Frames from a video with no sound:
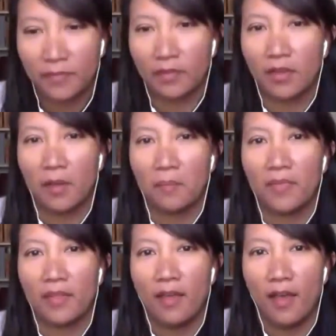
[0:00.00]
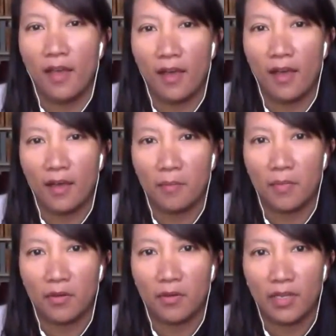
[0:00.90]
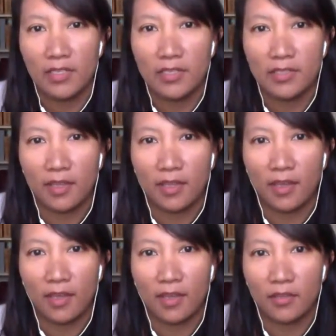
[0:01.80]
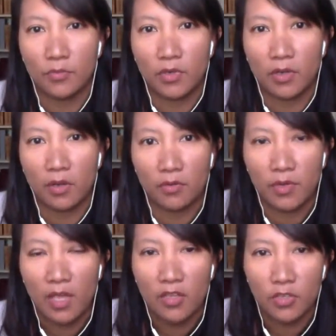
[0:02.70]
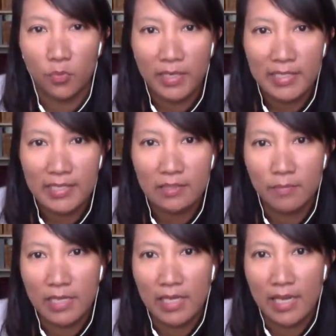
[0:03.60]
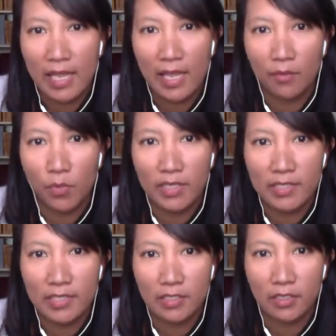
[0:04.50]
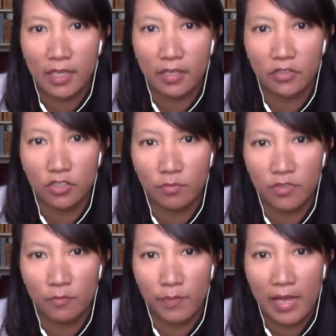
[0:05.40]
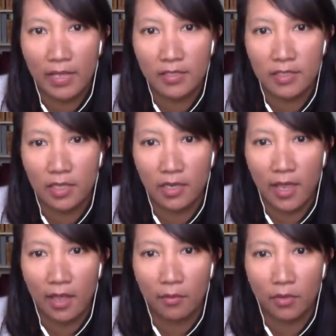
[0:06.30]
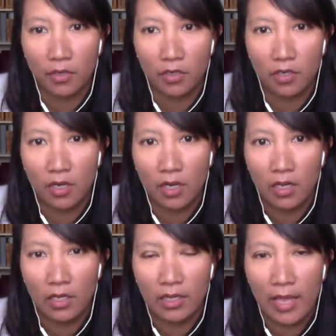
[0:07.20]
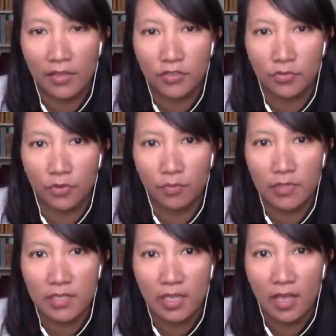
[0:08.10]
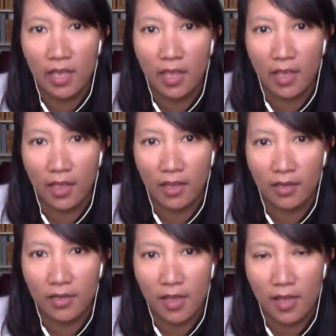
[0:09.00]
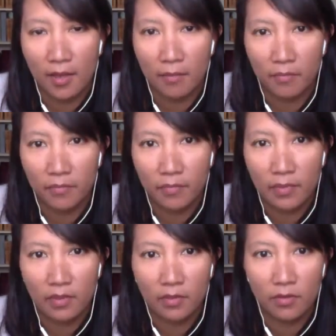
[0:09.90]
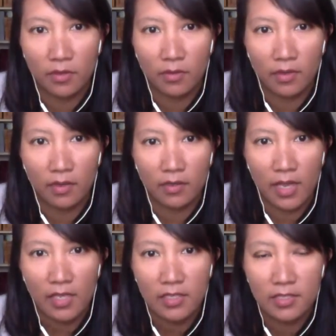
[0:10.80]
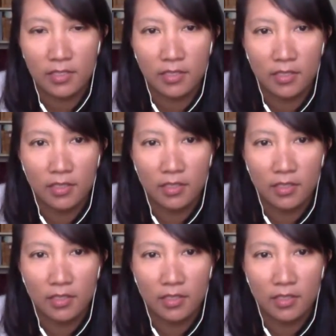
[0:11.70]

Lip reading: Okay. All right. And we'll go. So what does this mean? And what does this look like in terms of bias in our classrooms? And go there next.